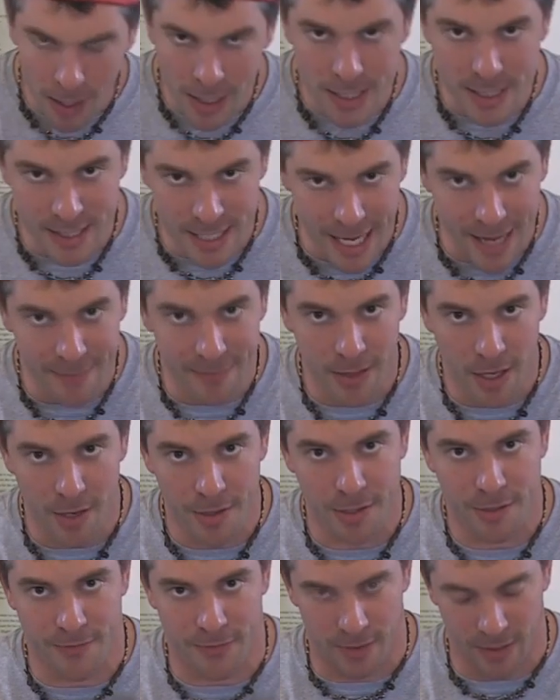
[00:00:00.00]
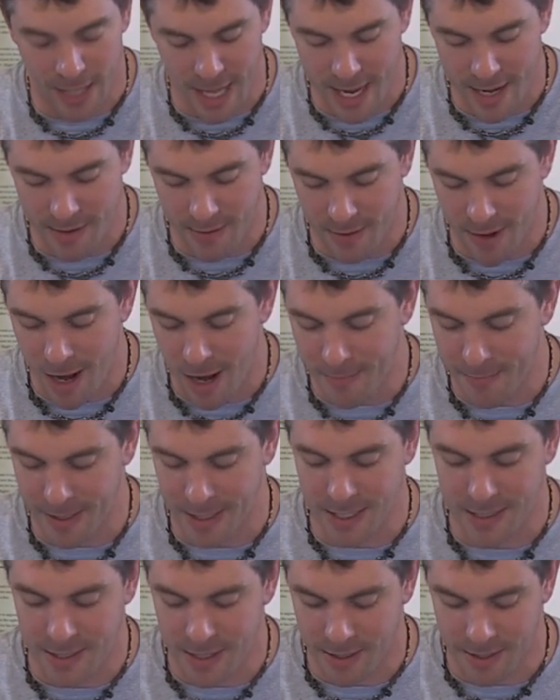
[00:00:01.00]
want to save those for later on
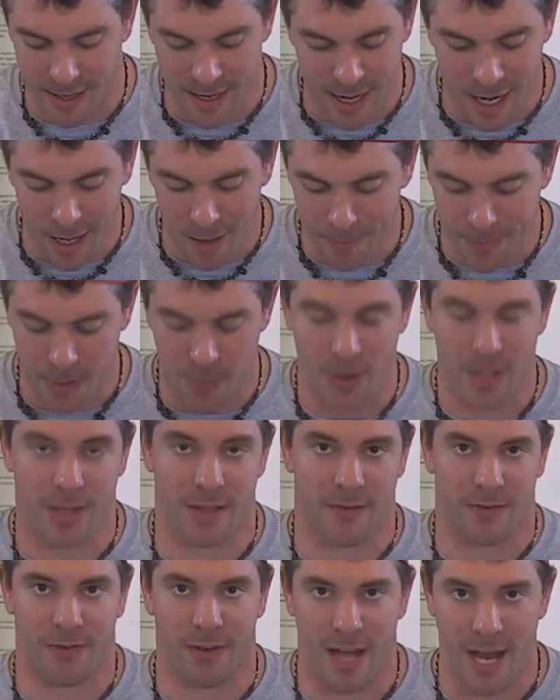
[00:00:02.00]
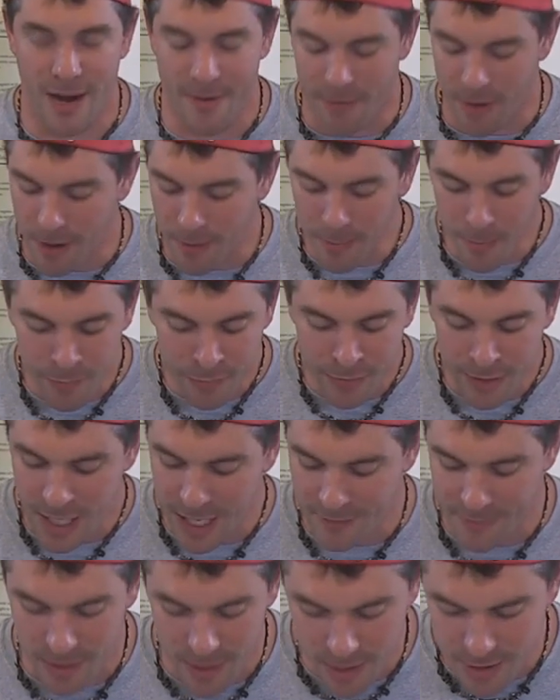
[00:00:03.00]
because they're going to help you with the flavor.
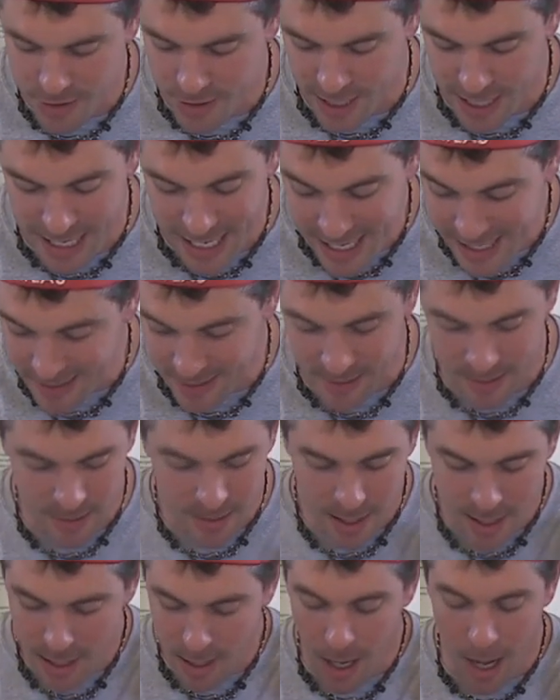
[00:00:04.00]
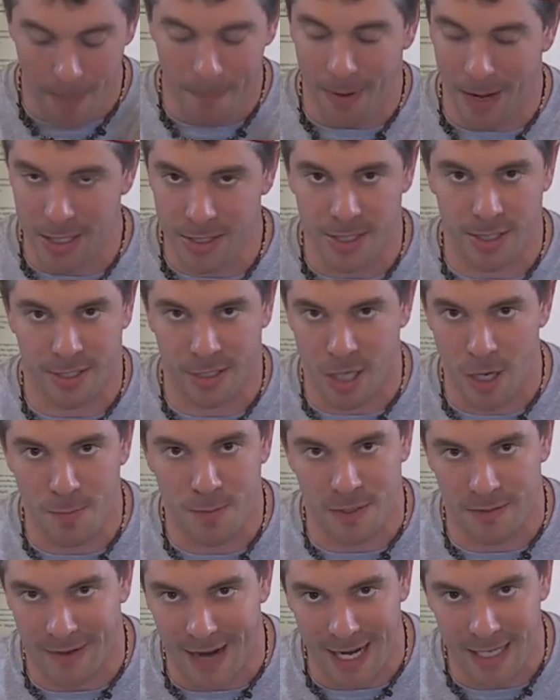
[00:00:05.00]
If you're eating a bunch of
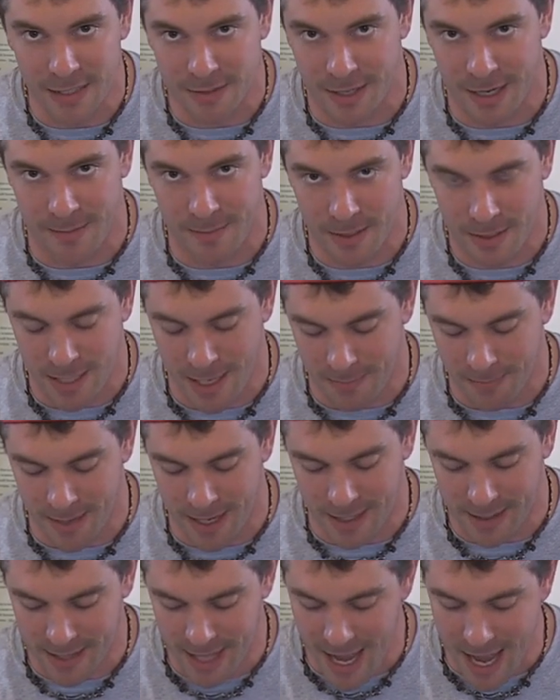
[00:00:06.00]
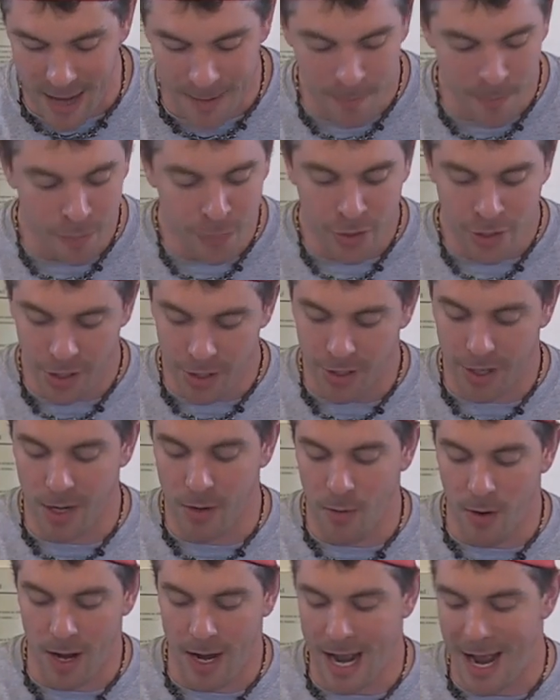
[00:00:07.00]
scoops of ice cream or something like that, you're
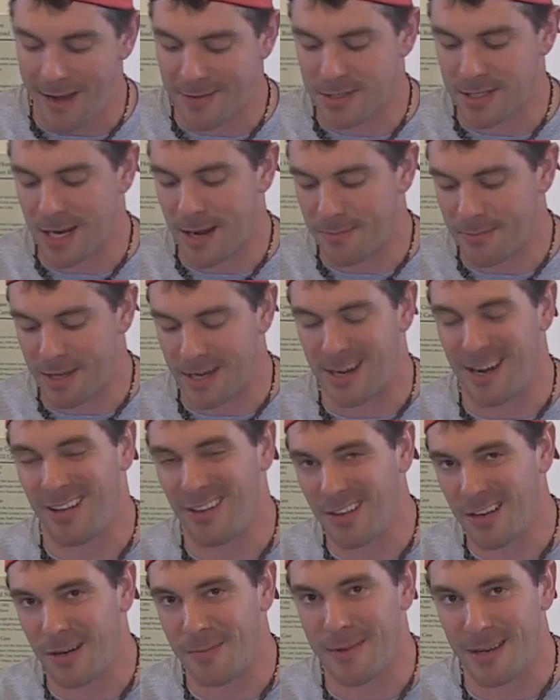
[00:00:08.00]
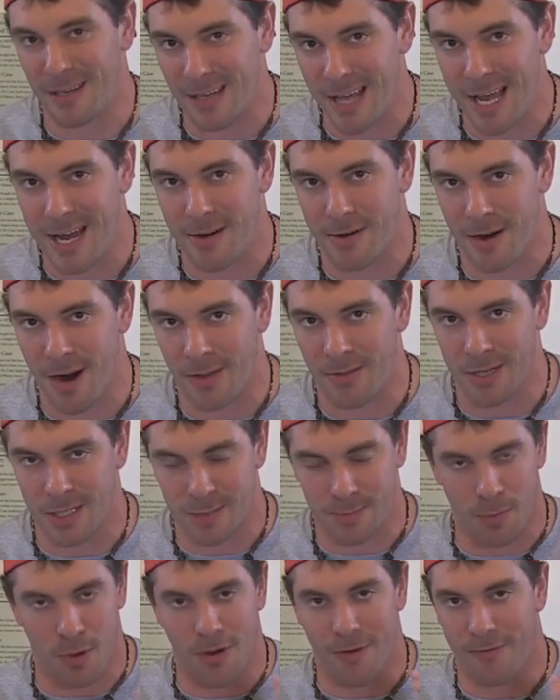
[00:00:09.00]
going to want to have something a little bit later on
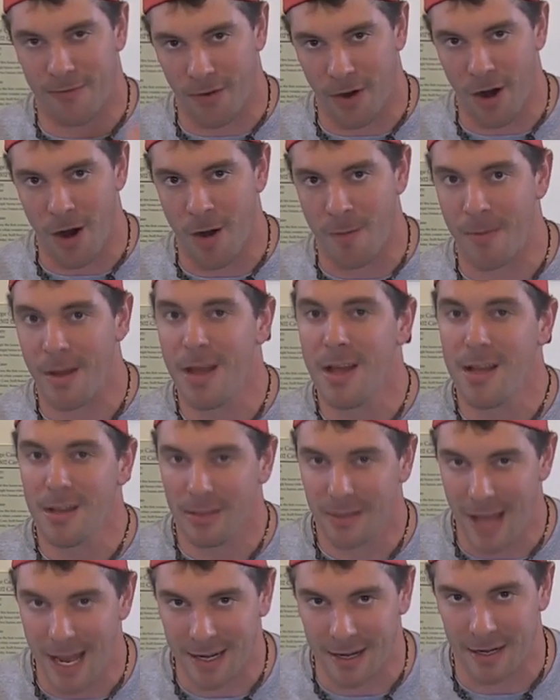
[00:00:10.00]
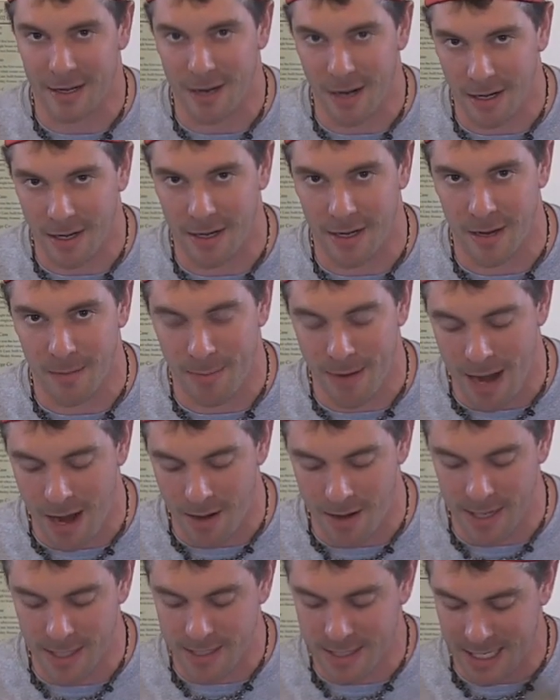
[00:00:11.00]
that's more firm, like a cookie or
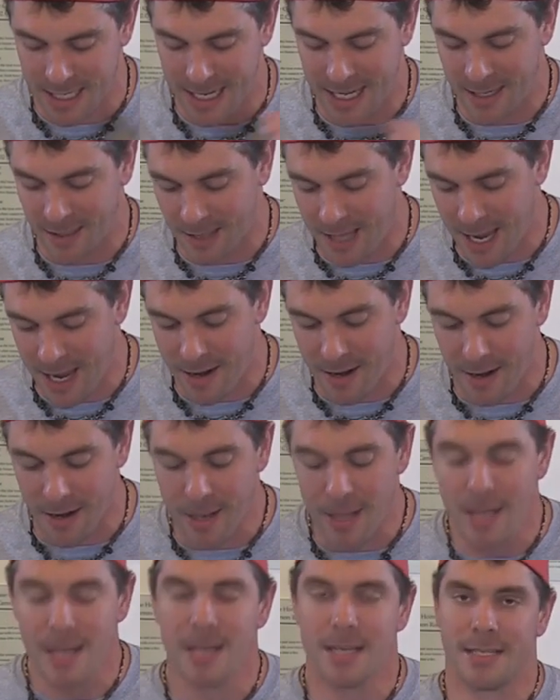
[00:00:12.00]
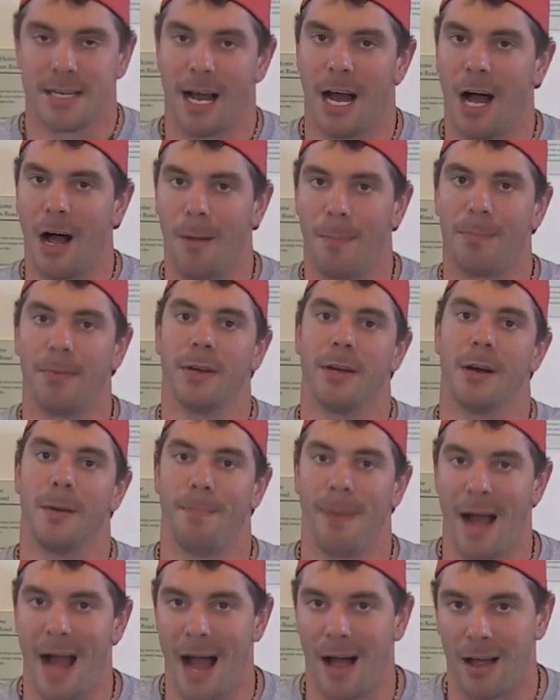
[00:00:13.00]
brownie, to eat later to help
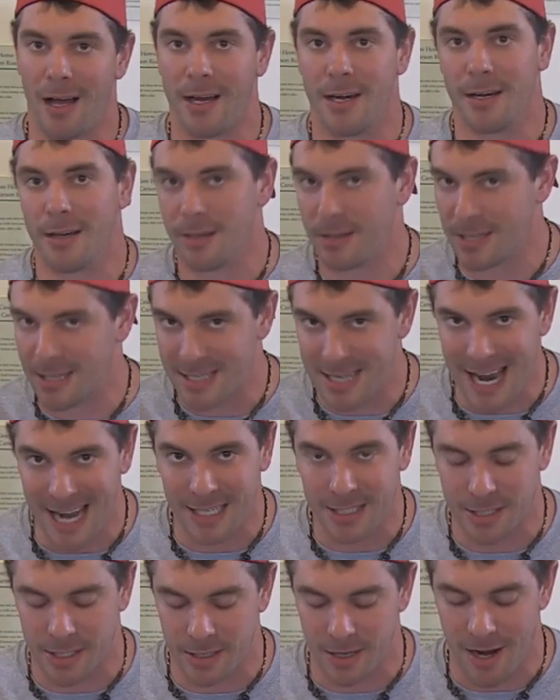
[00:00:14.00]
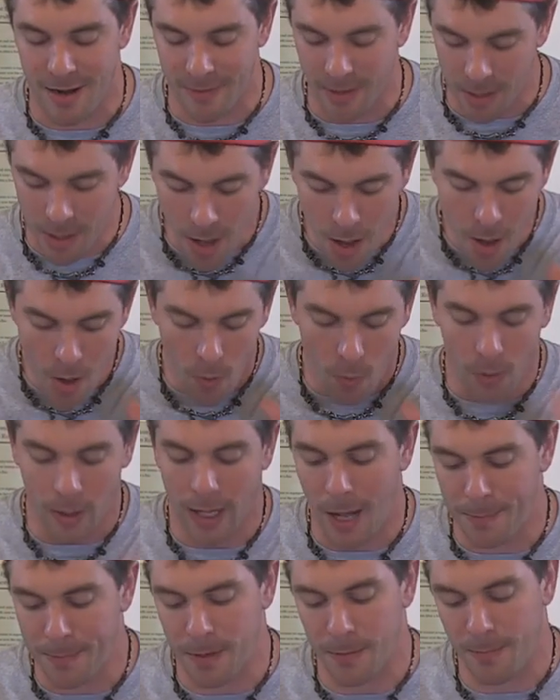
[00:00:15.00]
your palate. The texture of it
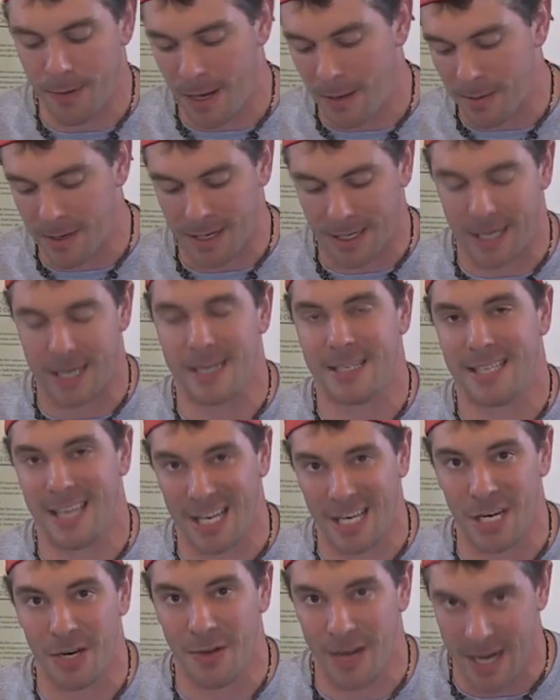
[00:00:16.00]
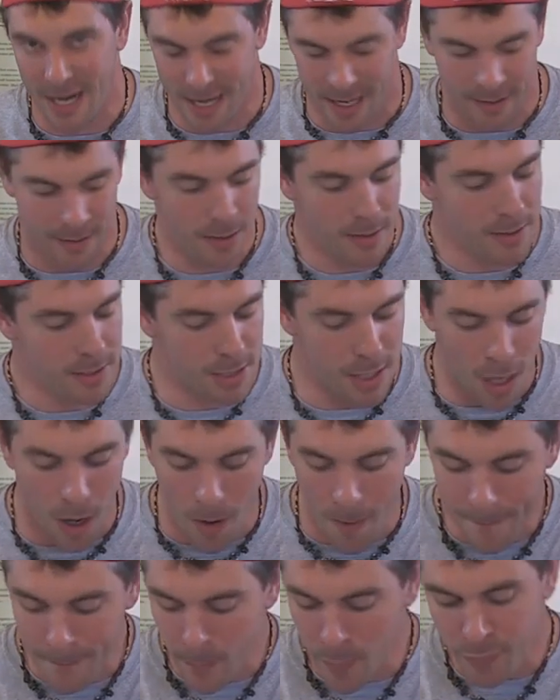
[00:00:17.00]
will help you be able to continue eating.
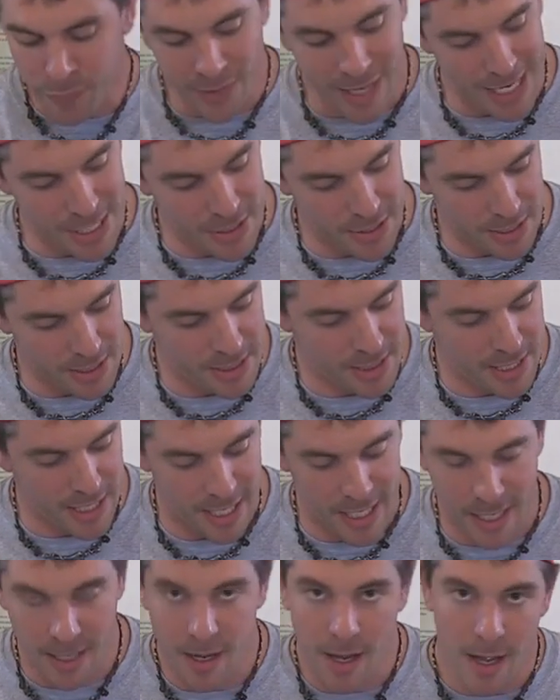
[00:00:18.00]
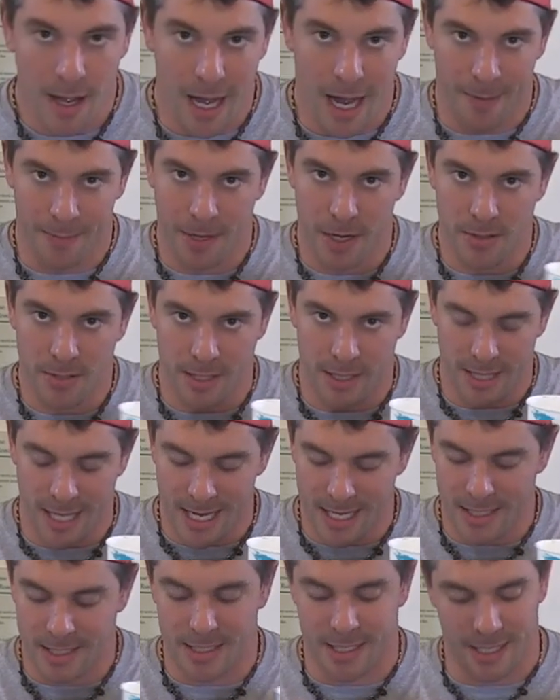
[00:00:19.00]
So as you can see, I'm
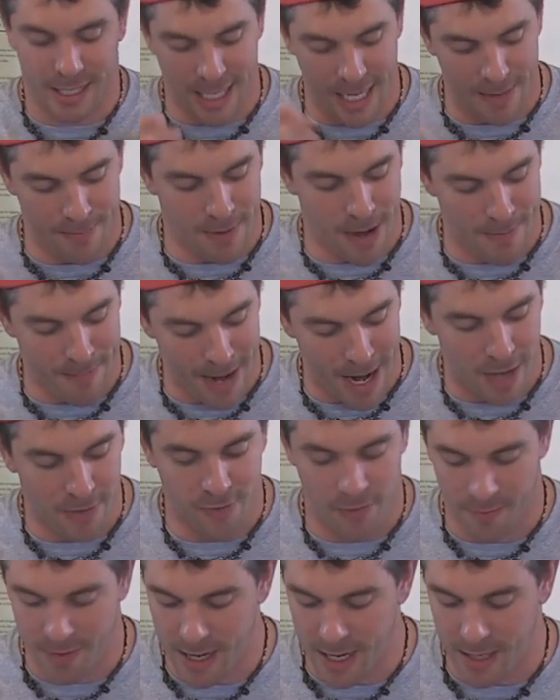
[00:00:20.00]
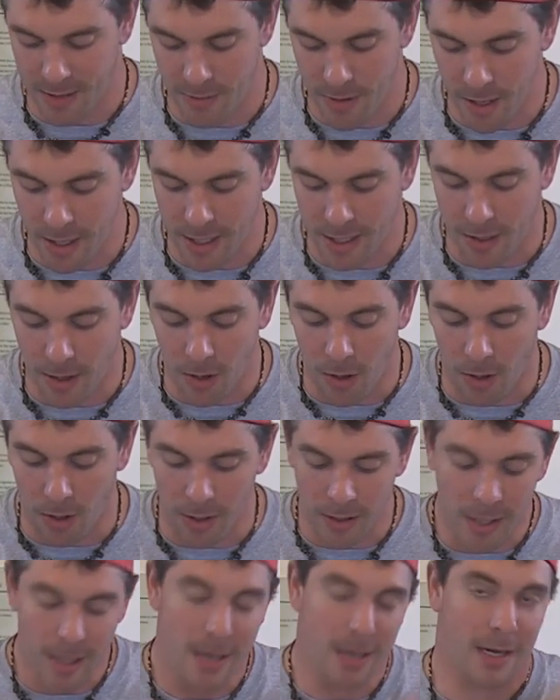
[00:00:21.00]
using this to keep my mouth from getting really
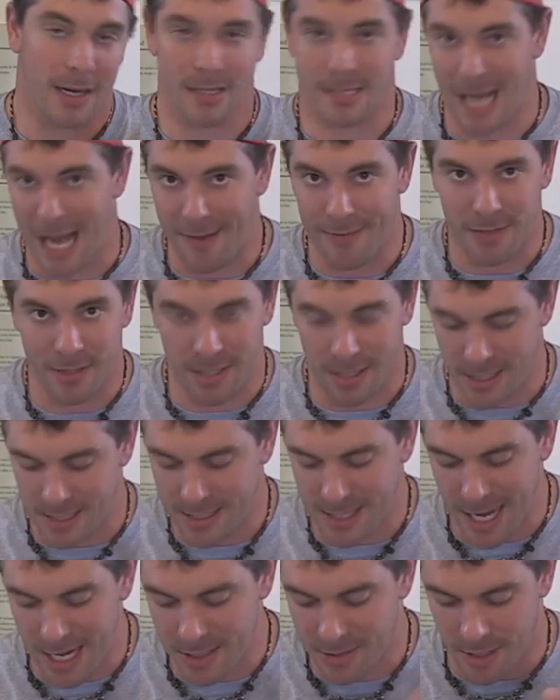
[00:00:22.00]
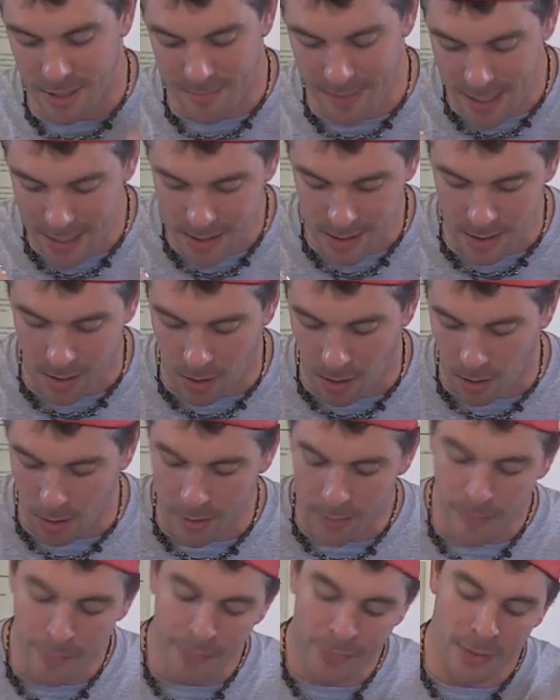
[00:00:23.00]
cold, because obviously this ice cream is
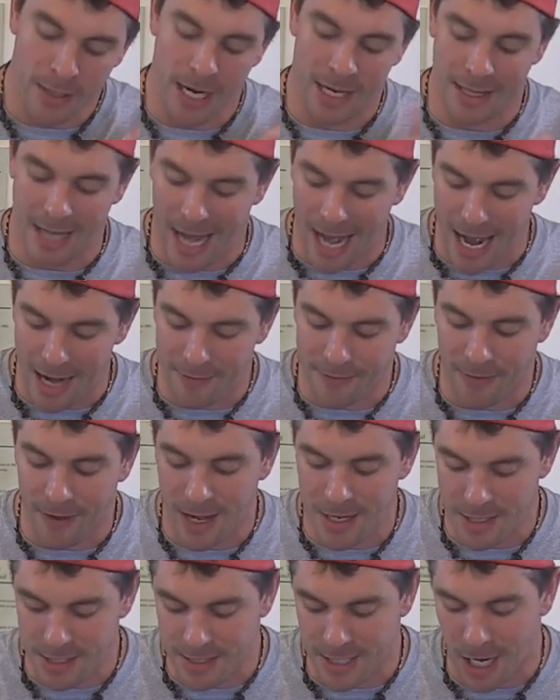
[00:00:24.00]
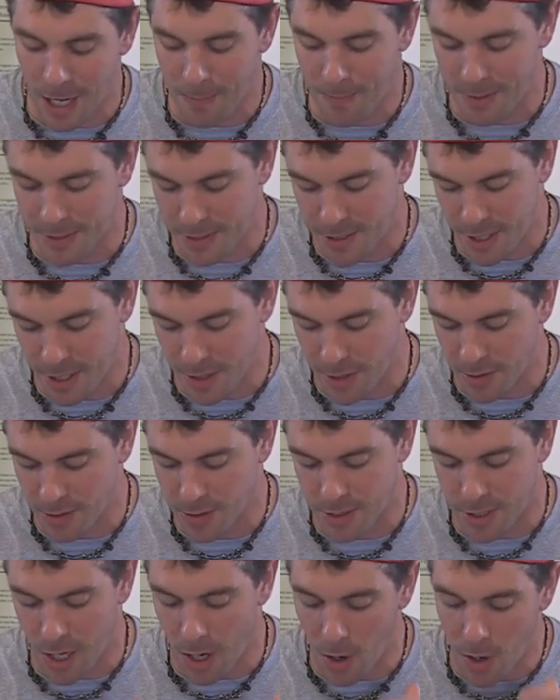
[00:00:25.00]
cold, and the hot fudge is helping
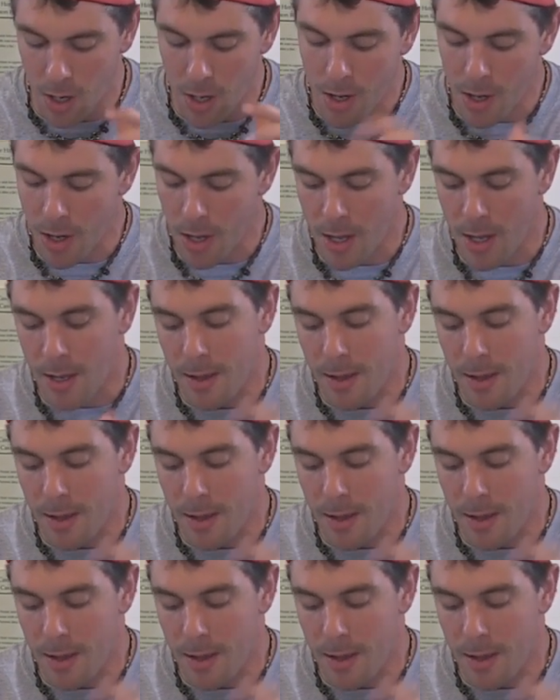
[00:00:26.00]
too. So